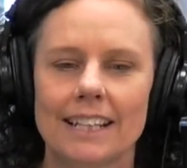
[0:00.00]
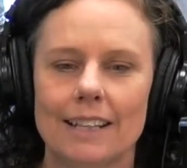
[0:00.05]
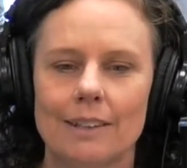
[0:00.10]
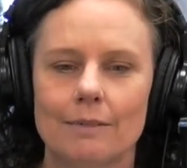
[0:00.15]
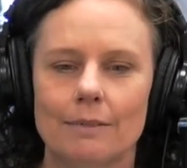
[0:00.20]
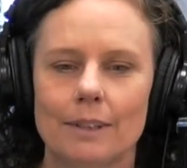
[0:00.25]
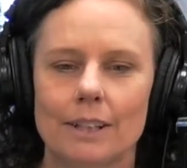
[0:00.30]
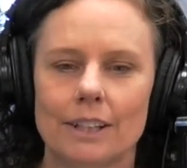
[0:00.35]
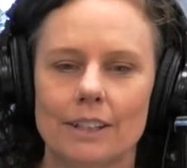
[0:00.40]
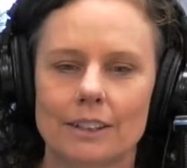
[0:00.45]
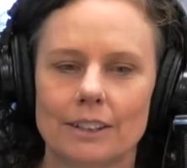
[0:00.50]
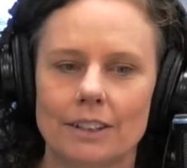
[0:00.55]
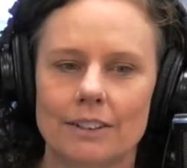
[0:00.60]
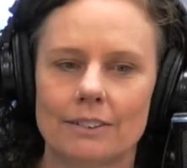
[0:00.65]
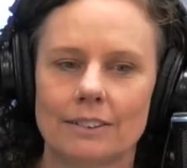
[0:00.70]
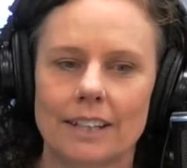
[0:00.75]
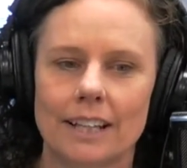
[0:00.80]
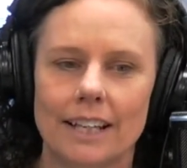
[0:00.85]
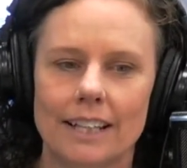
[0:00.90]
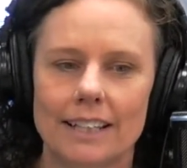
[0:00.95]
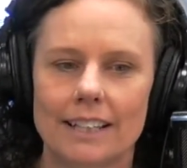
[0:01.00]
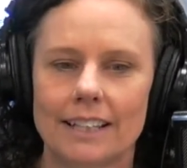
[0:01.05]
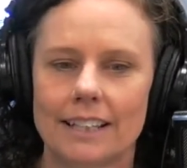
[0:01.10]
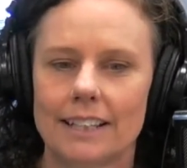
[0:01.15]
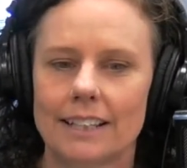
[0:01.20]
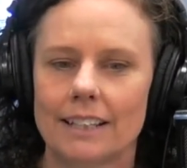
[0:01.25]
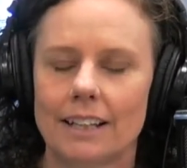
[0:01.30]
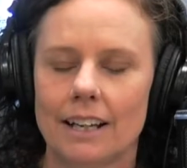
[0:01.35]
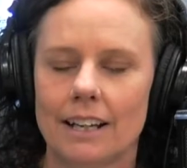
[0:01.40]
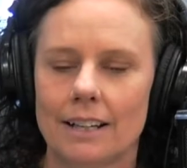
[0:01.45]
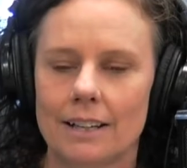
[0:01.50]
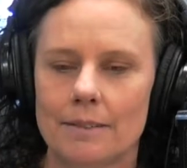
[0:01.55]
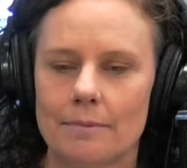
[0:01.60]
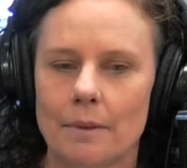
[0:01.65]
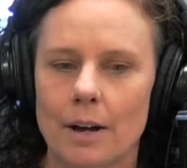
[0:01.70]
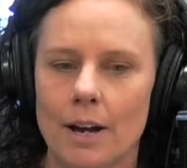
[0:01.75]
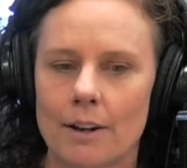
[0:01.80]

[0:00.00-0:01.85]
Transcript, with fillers: and we are located um,